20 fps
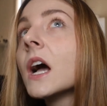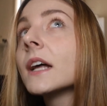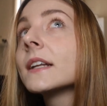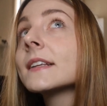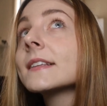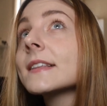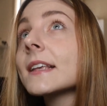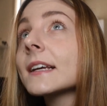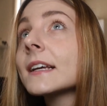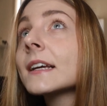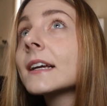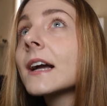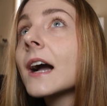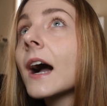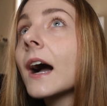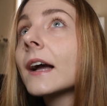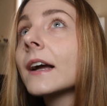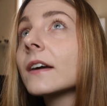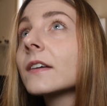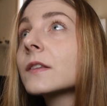The second
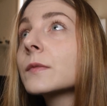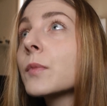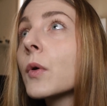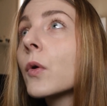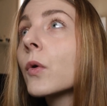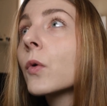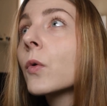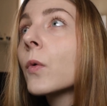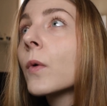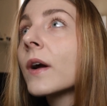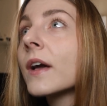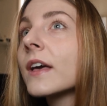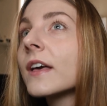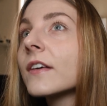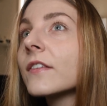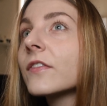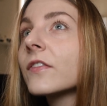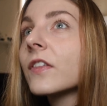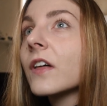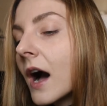guy I spoke
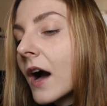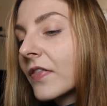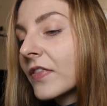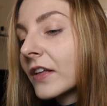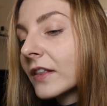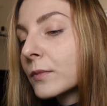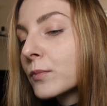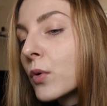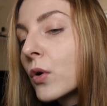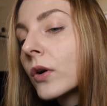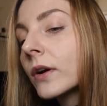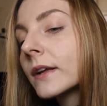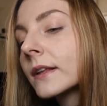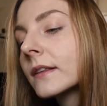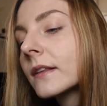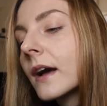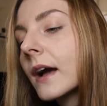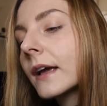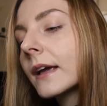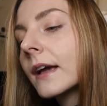with, at that
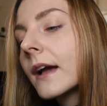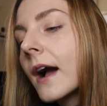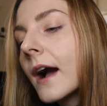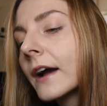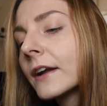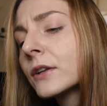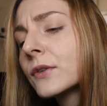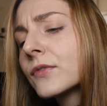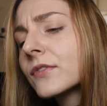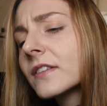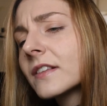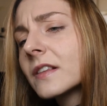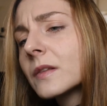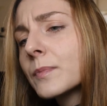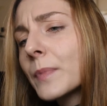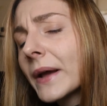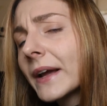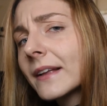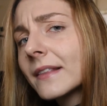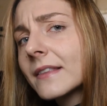point, I kind of
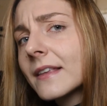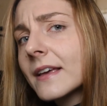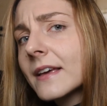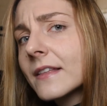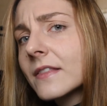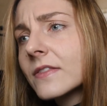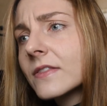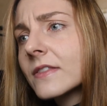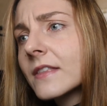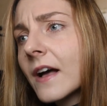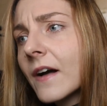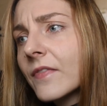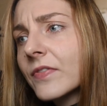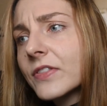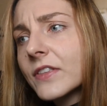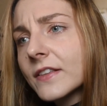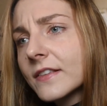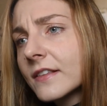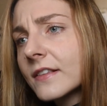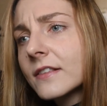suspected that
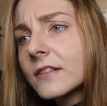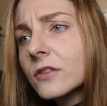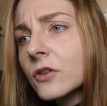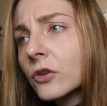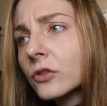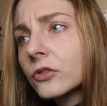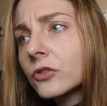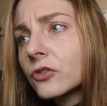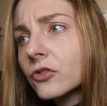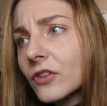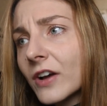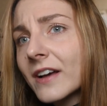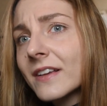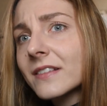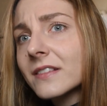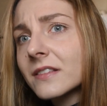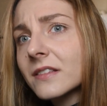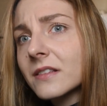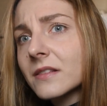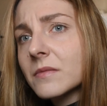this is not
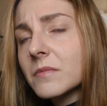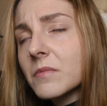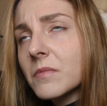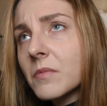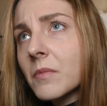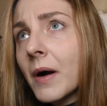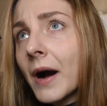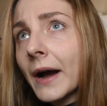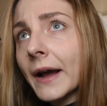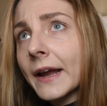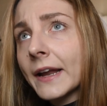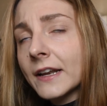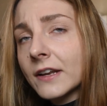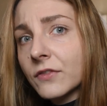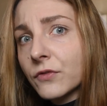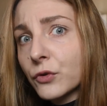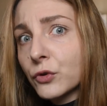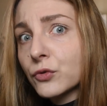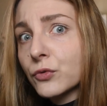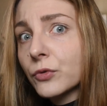just my
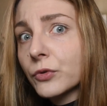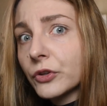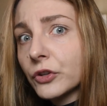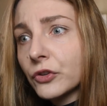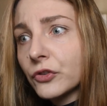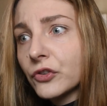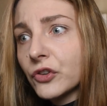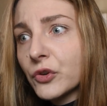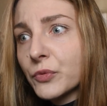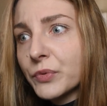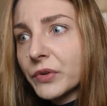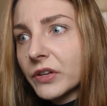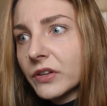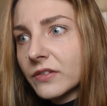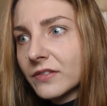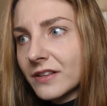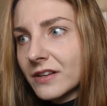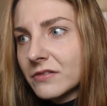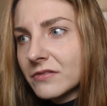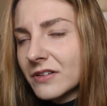individual issue,
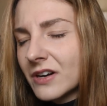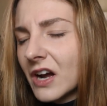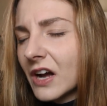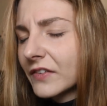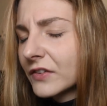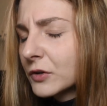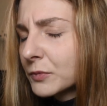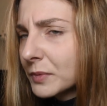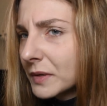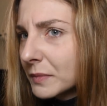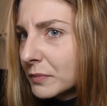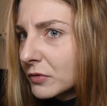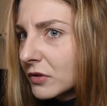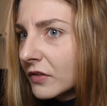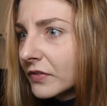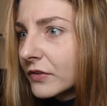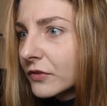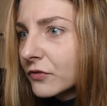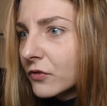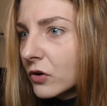because there were other people
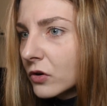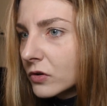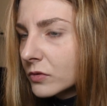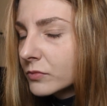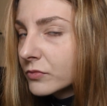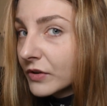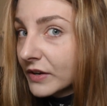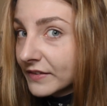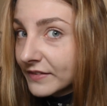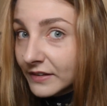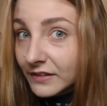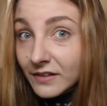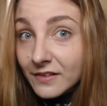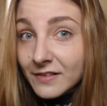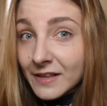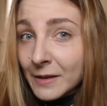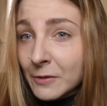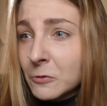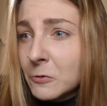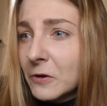on the forum raising the
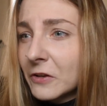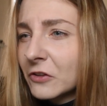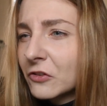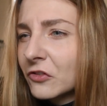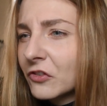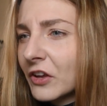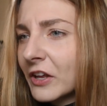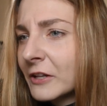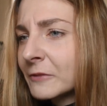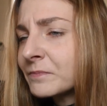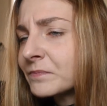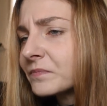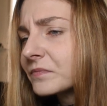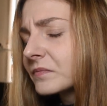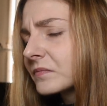same question,